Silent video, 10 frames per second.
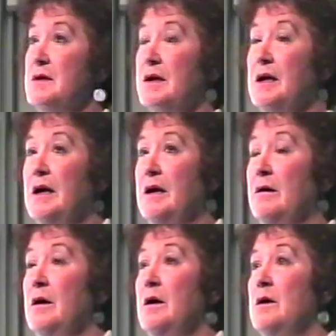in the
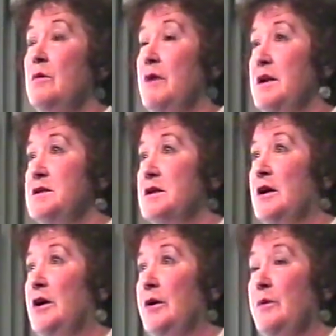car, ready to
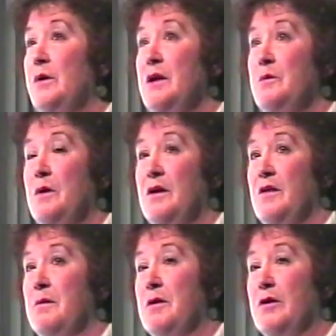go, when one of
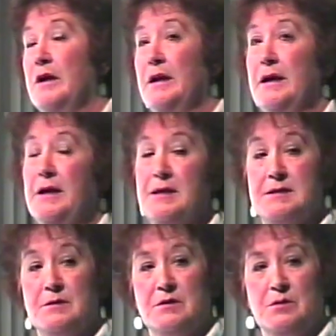the American
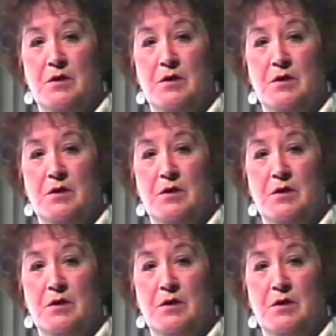ladies that was